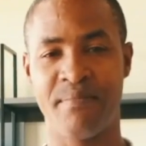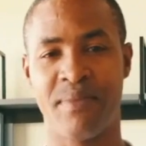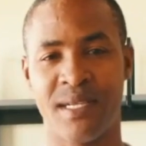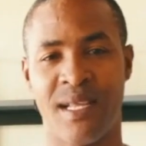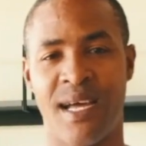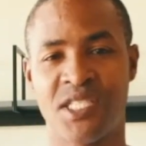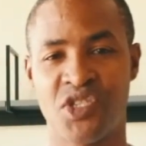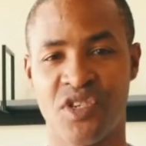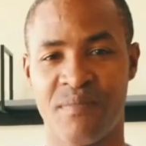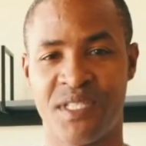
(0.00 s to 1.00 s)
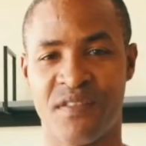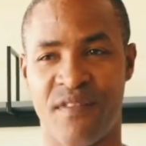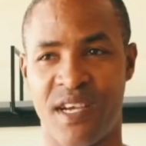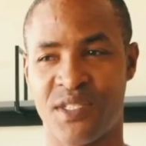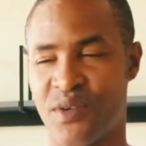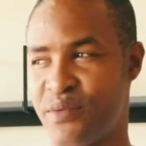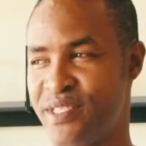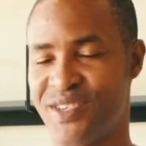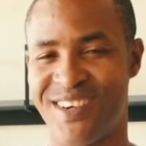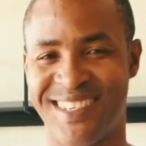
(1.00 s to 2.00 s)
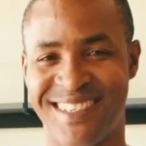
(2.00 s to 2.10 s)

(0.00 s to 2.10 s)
butler at Sugar Beach Viceroy Resort.